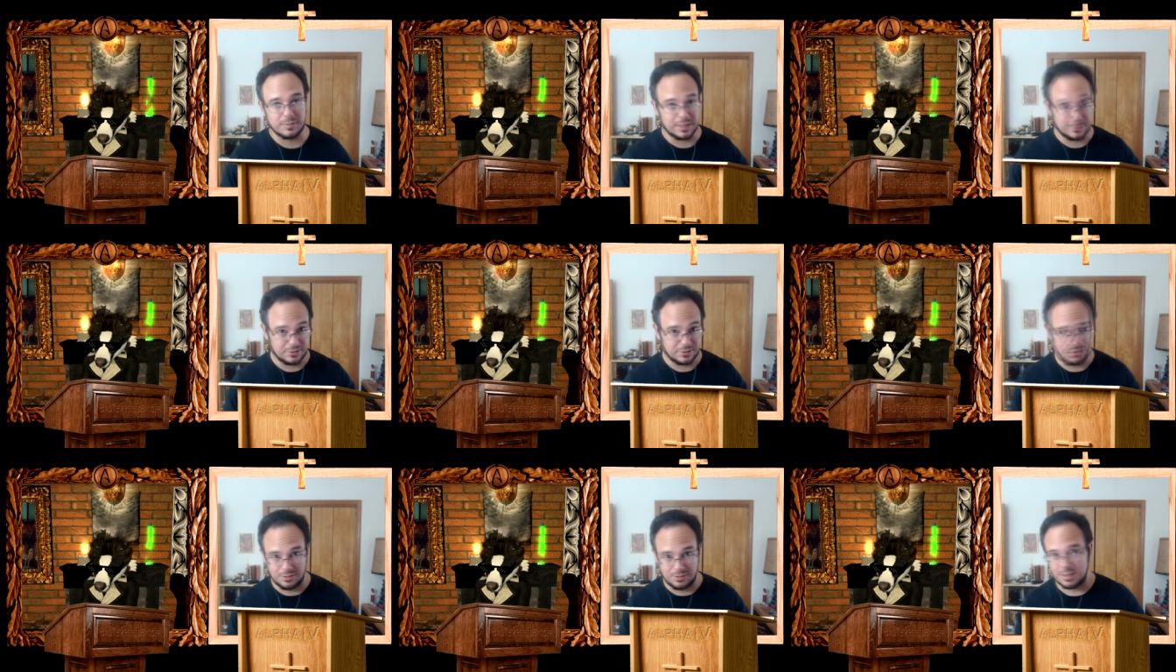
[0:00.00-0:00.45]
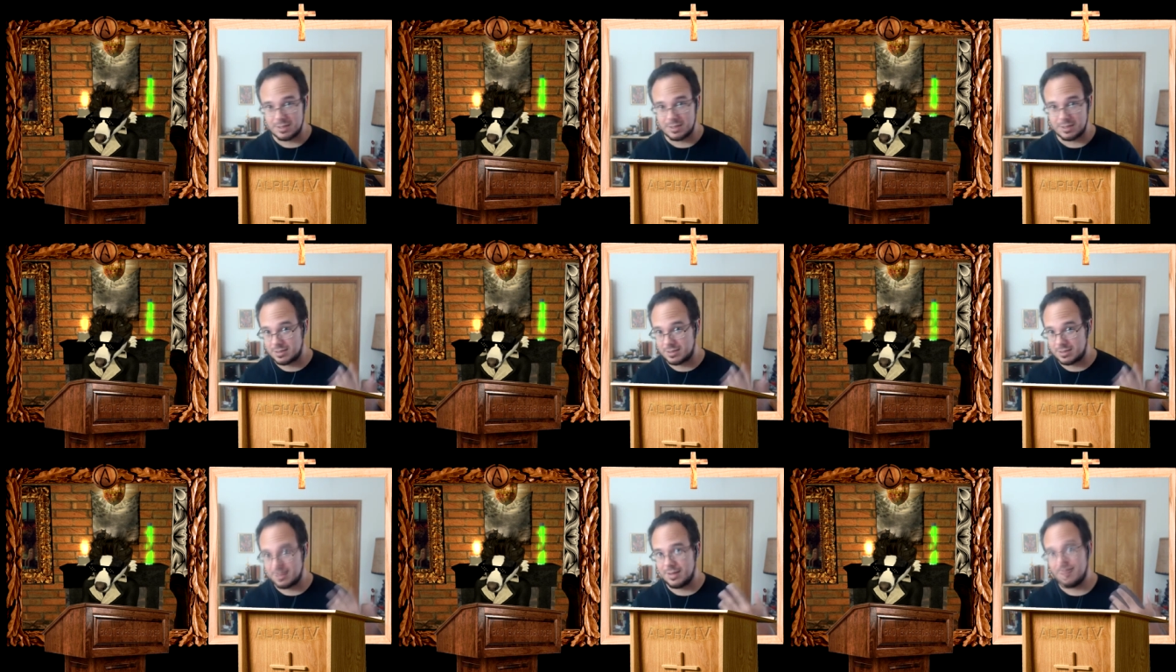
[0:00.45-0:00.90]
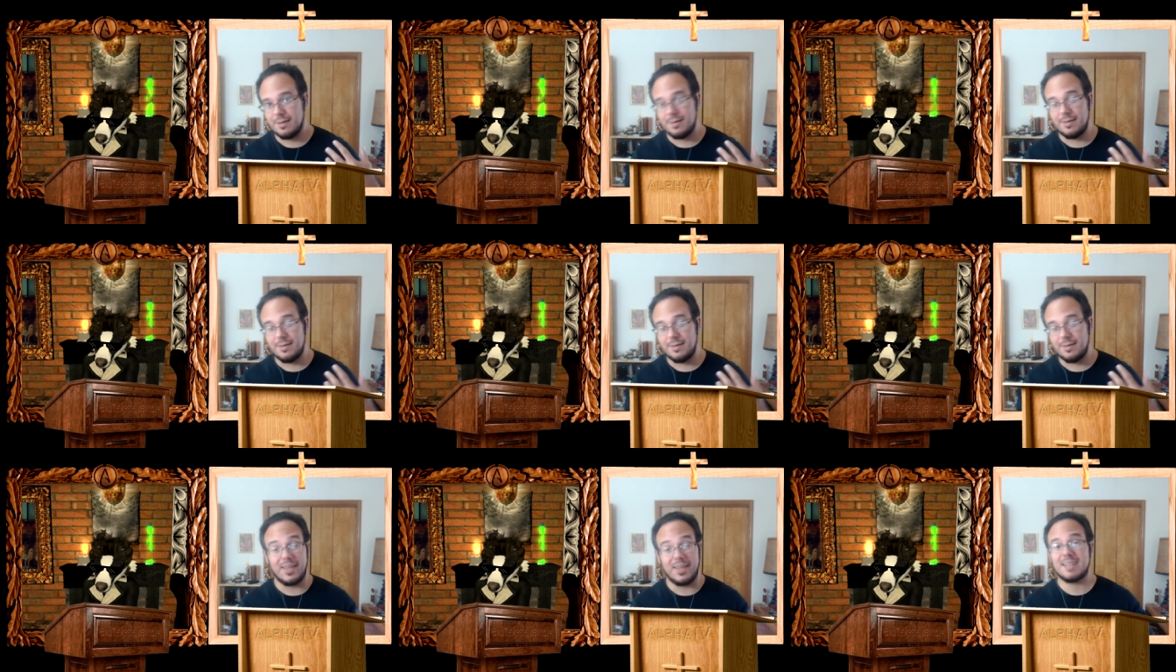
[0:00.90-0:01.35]
Like, to us,
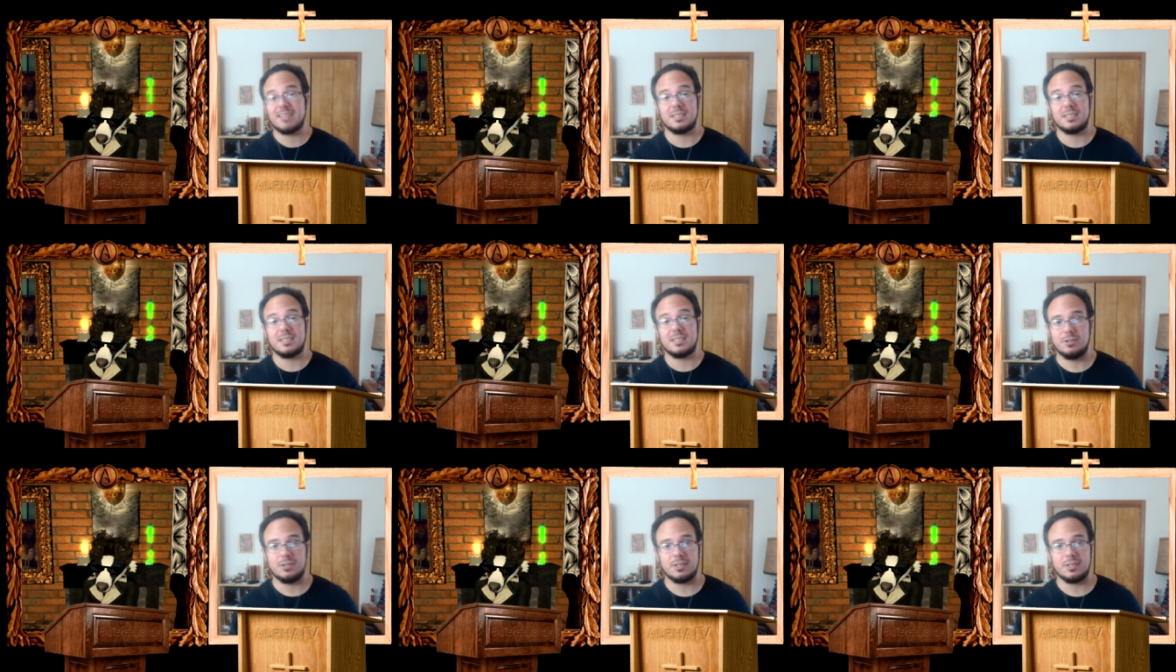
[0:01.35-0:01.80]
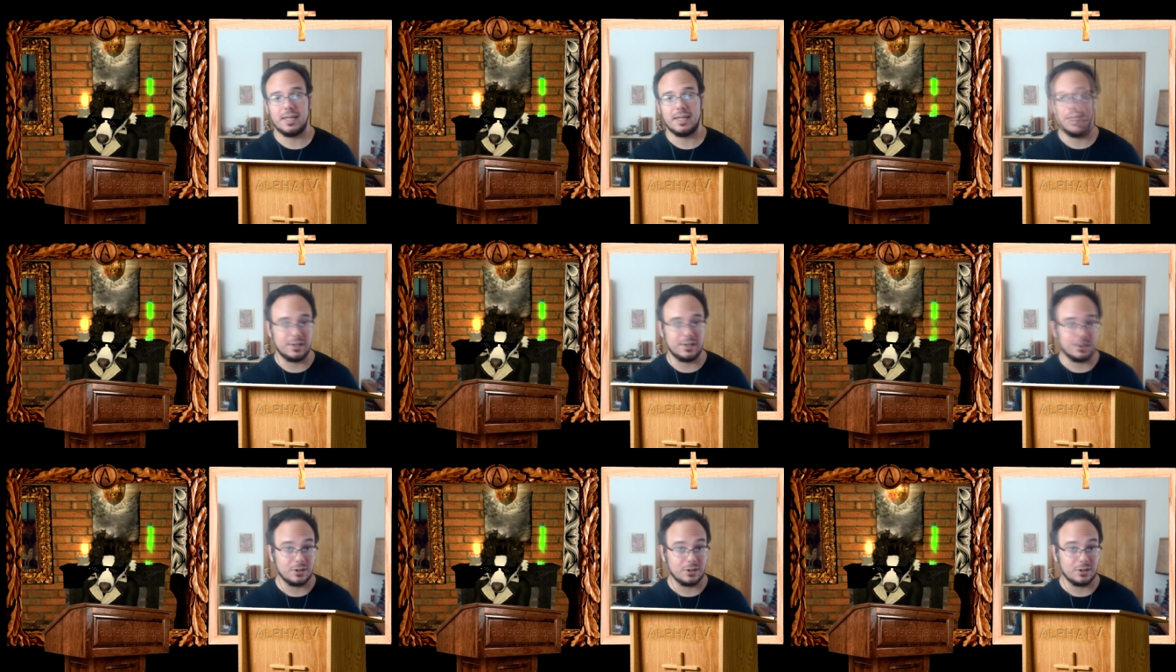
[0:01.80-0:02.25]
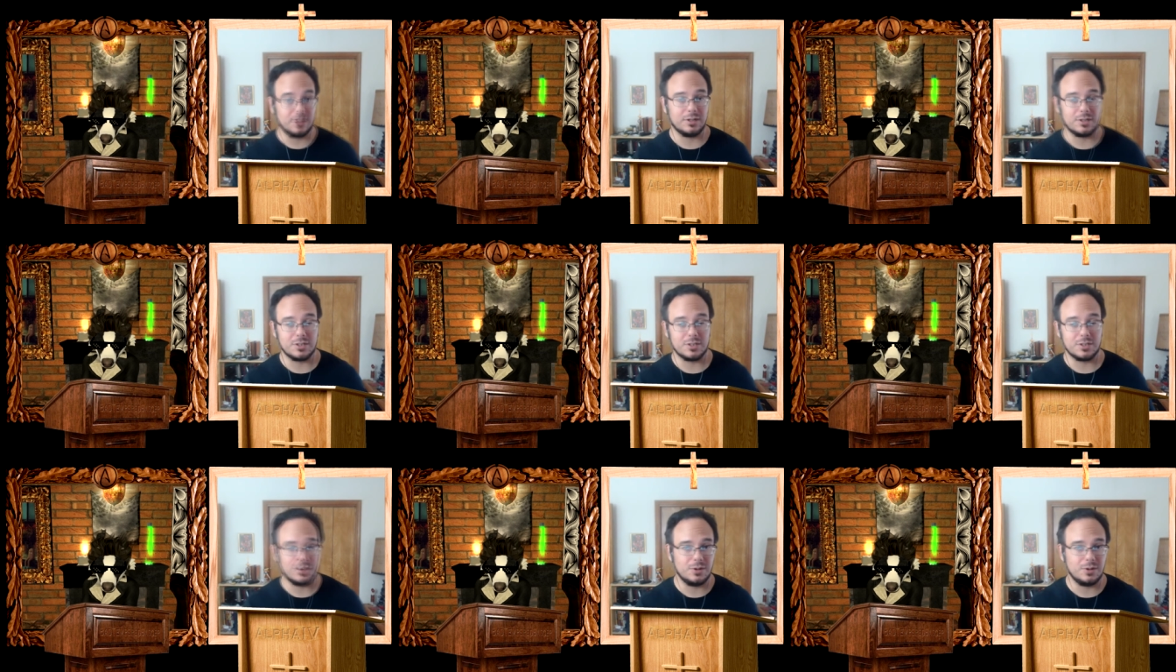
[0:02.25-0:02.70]
that's entertaining all on
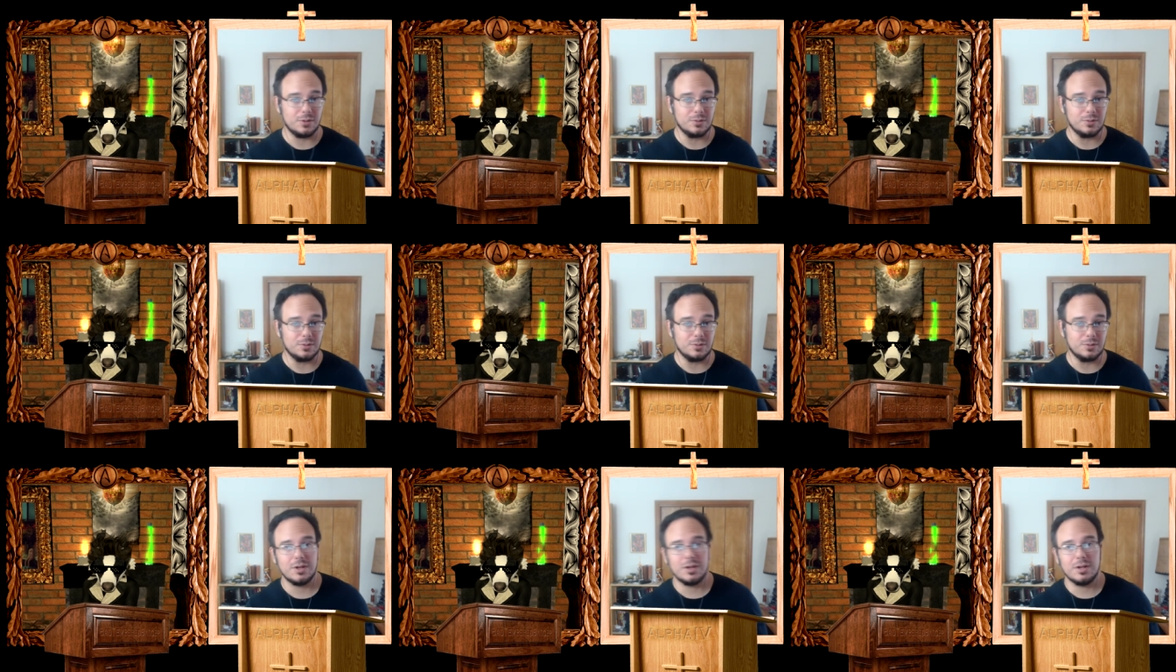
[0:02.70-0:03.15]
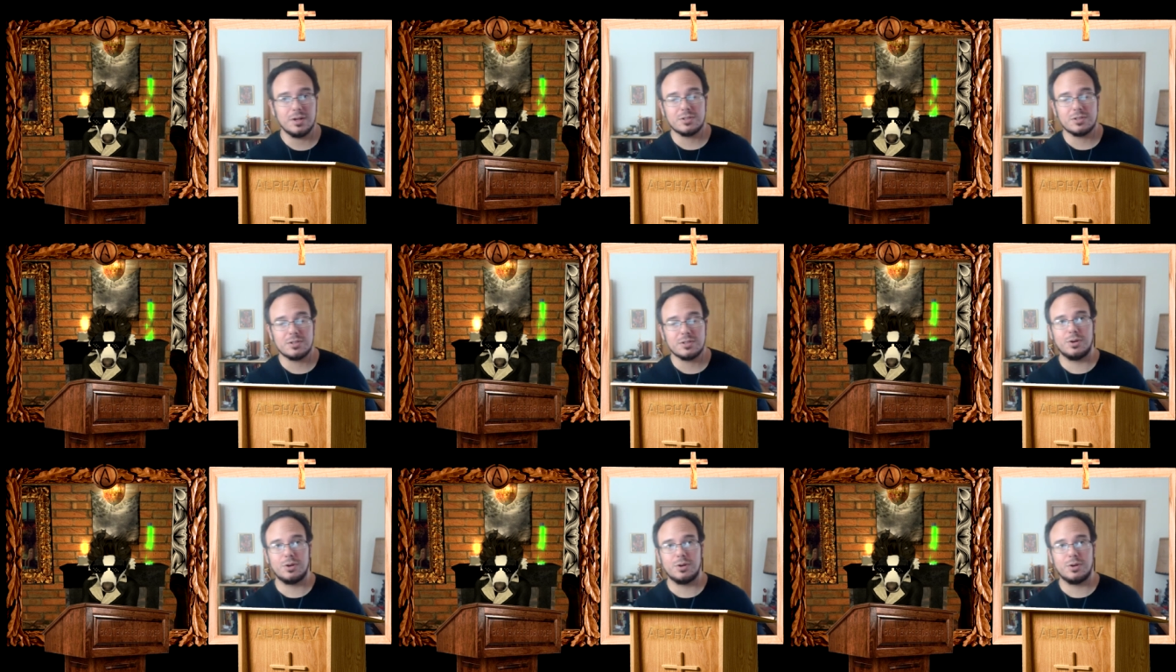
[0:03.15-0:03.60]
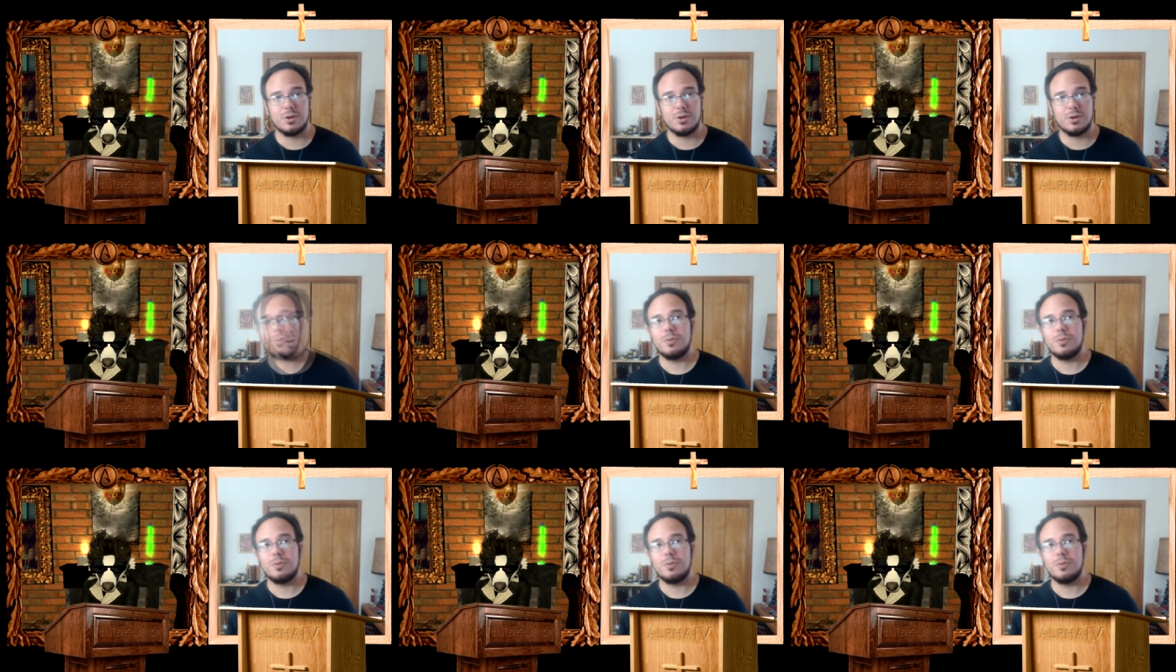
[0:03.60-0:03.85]
its own. So,